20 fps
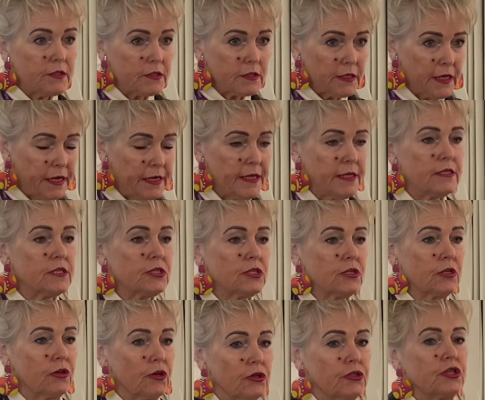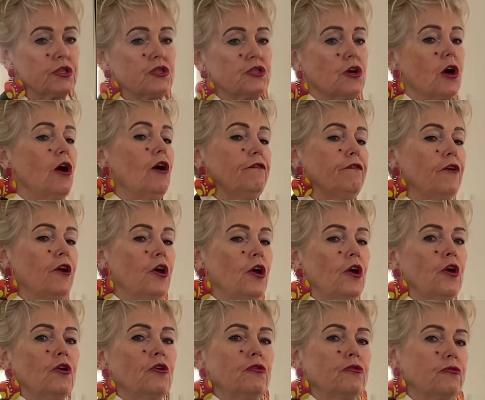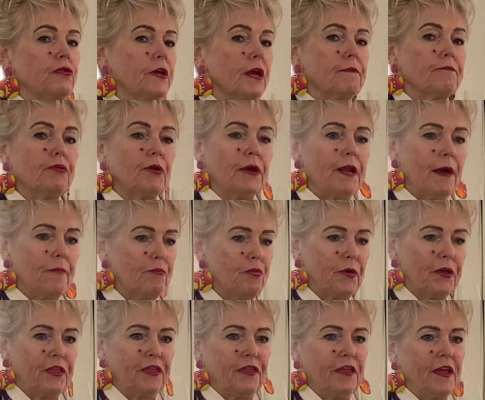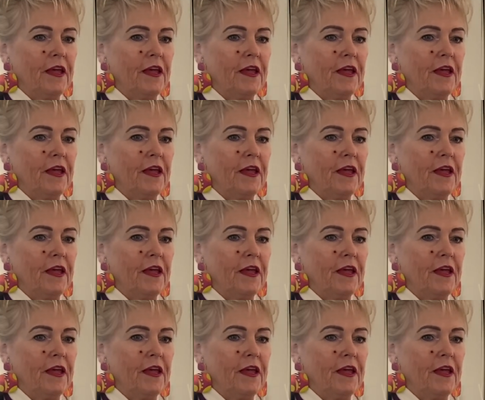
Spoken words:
Getting good staff who can put up with